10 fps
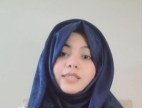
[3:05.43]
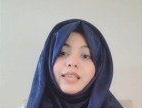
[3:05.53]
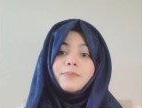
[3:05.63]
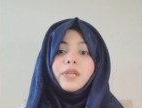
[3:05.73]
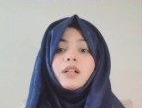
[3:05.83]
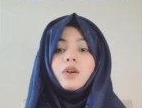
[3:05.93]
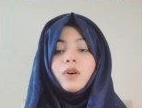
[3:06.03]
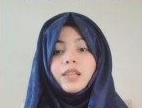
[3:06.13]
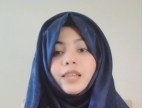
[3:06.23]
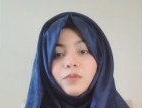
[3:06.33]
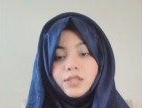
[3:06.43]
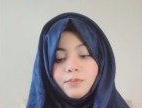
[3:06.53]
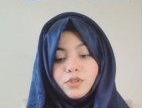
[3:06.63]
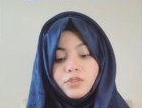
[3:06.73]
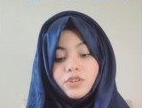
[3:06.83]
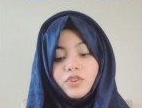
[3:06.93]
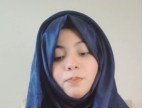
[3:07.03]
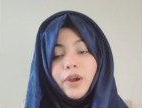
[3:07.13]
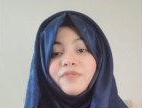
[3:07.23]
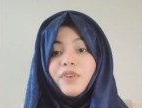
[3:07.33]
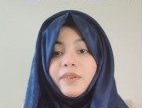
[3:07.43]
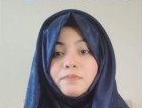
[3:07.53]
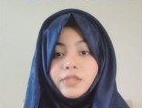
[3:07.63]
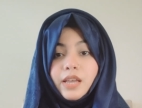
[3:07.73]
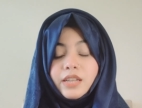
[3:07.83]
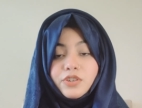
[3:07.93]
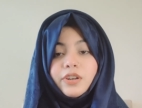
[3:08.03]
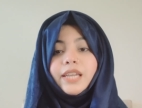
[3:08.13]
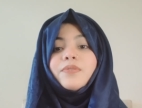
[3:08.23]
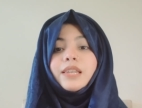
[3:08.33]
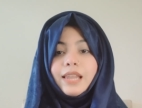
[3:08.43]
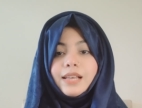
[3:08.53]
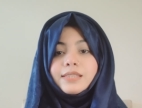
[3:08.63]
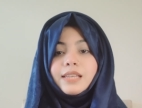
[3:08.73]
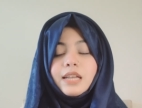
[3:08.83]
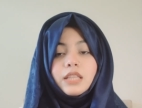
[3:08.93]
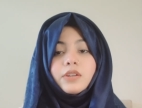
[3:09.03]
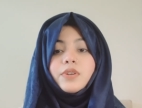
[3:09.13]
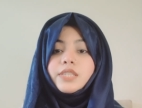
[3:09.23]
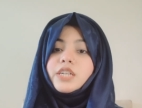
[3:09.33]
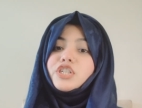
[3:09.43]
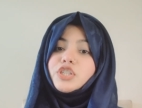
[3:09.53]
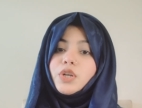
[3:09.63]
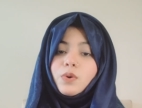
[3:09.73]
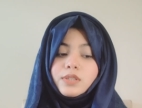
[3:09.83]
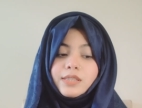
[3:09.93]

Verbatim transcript: keep the alcohol levels up to 0.5% or even less, the research shows